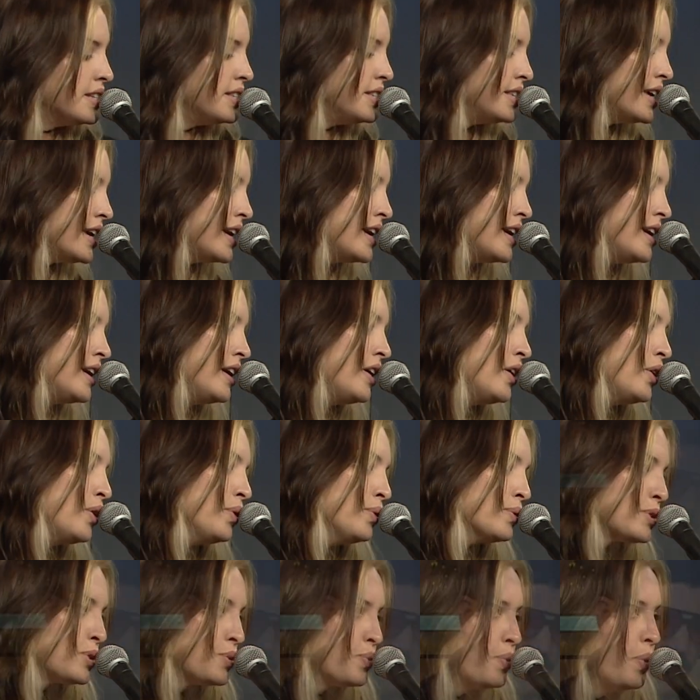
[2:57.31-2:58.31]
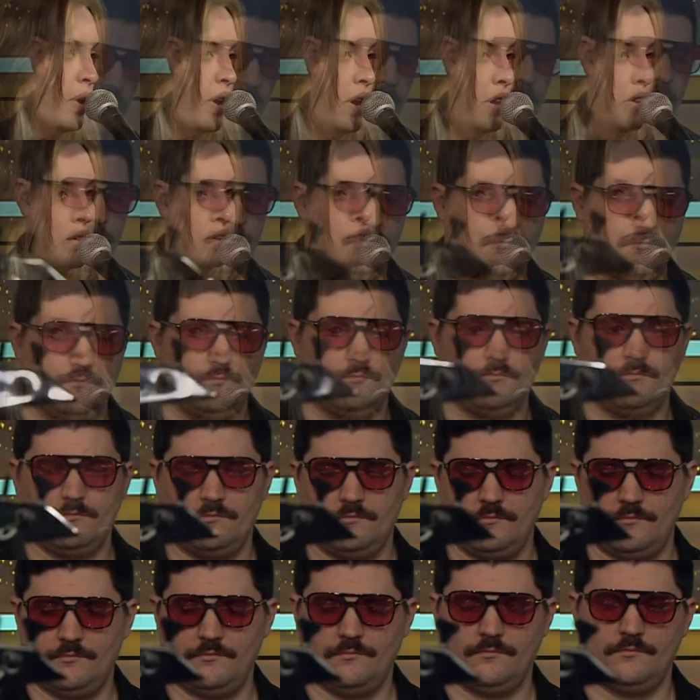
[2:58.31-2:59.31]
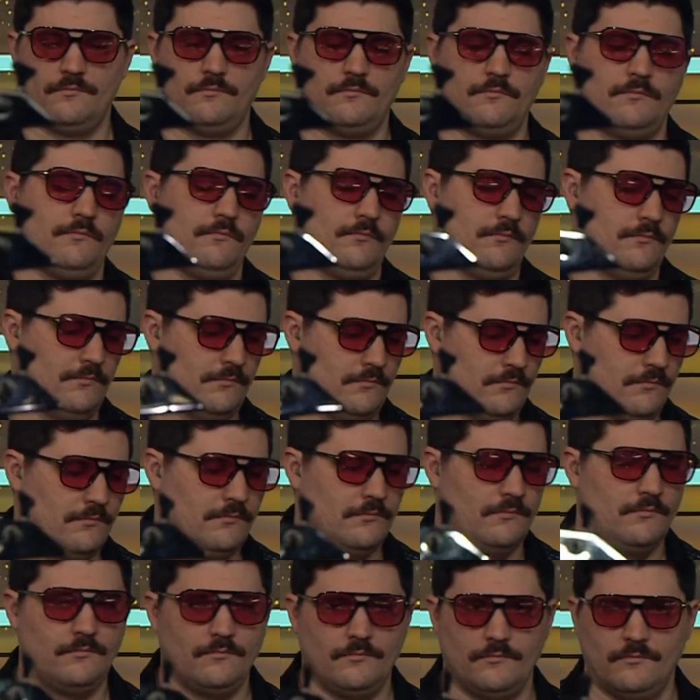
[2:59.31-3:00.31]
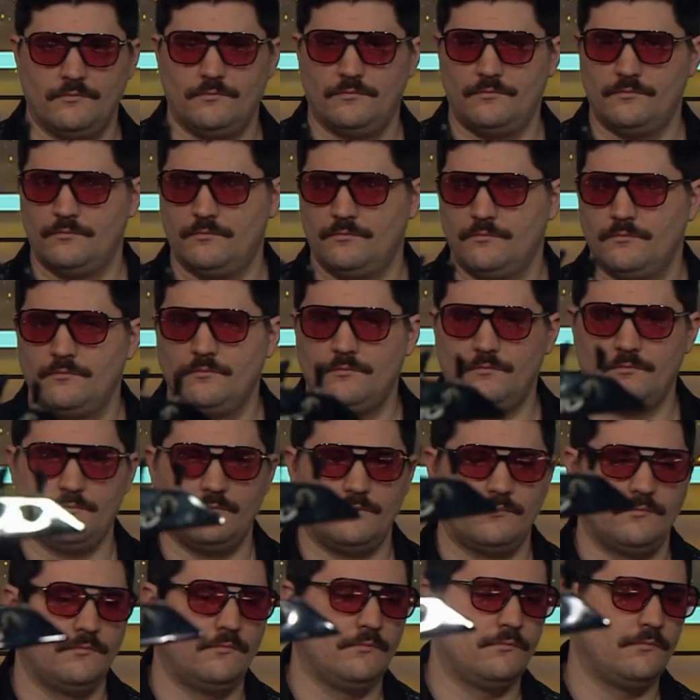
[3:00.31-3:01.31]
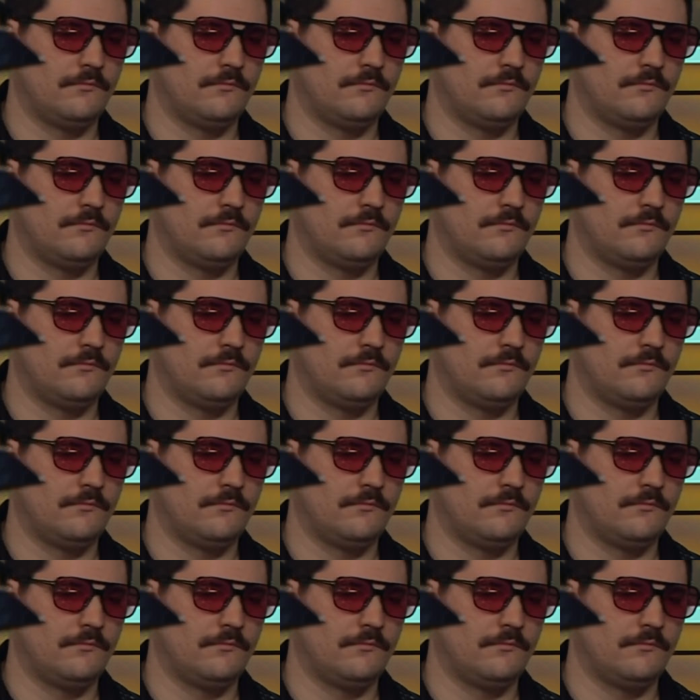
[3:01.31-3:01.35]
Today was one of those days and nothing felt quite